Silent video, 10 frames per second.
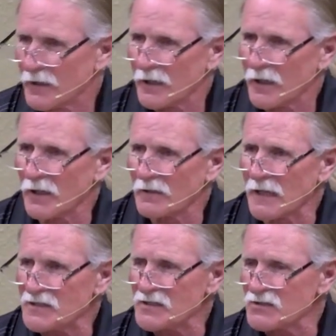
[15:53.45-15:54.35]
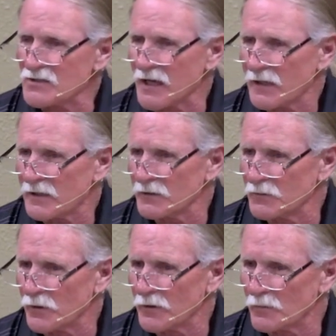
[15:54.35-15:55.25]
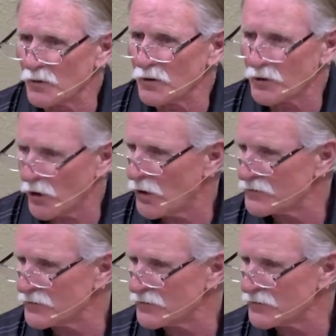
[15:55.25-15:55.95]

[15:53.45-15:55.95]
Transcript: And that's exactly what we're called to